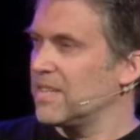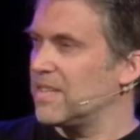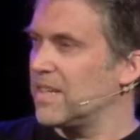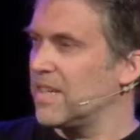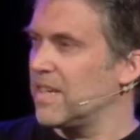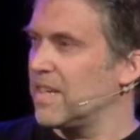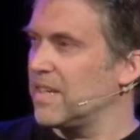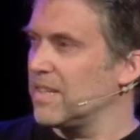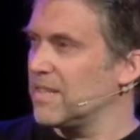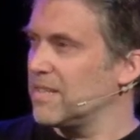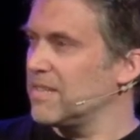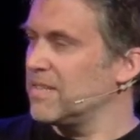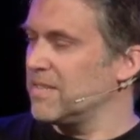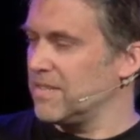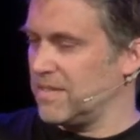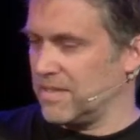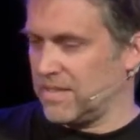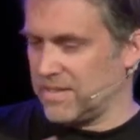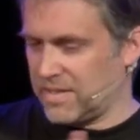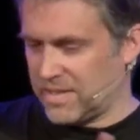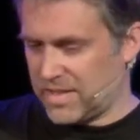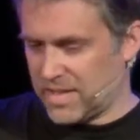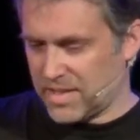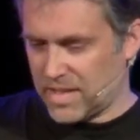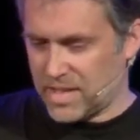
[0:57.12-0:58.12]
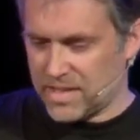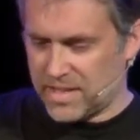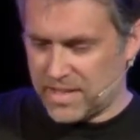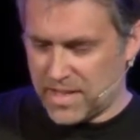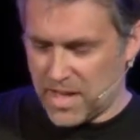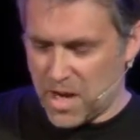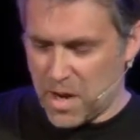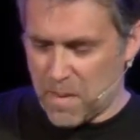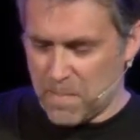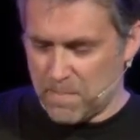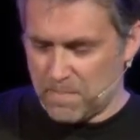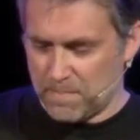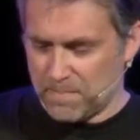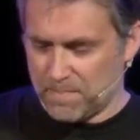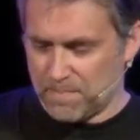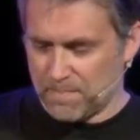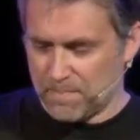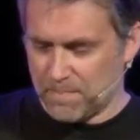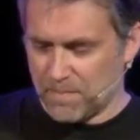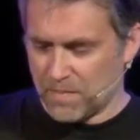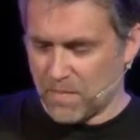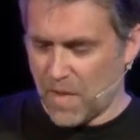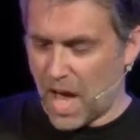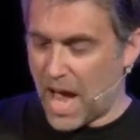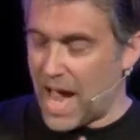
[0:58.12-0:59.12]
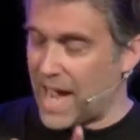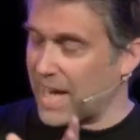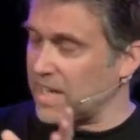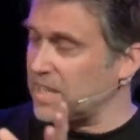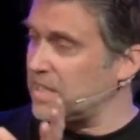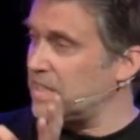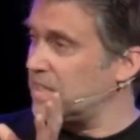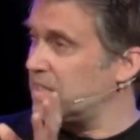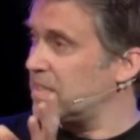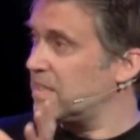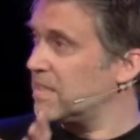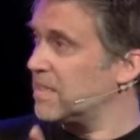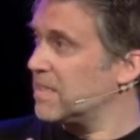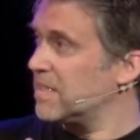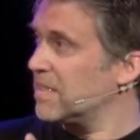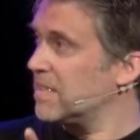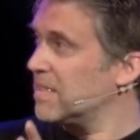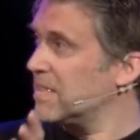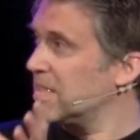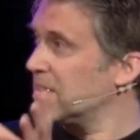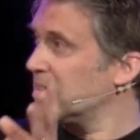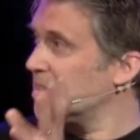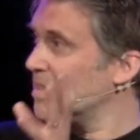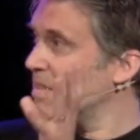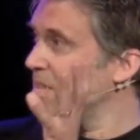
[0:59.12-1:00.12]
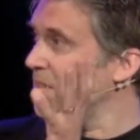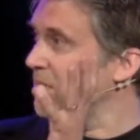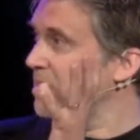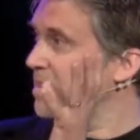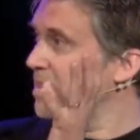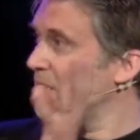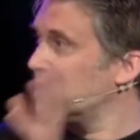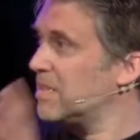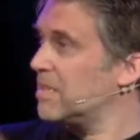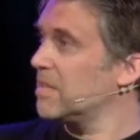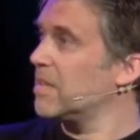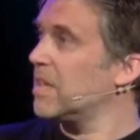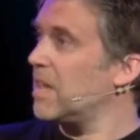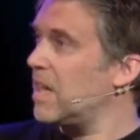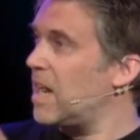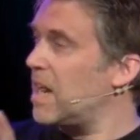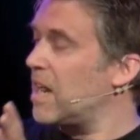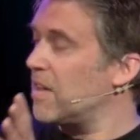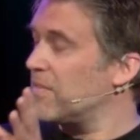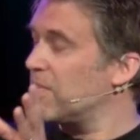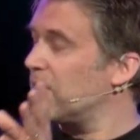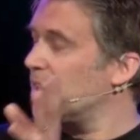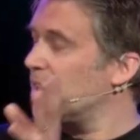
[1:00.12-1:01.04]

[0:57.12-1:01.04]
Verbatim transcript: that, that um, Acts, uh,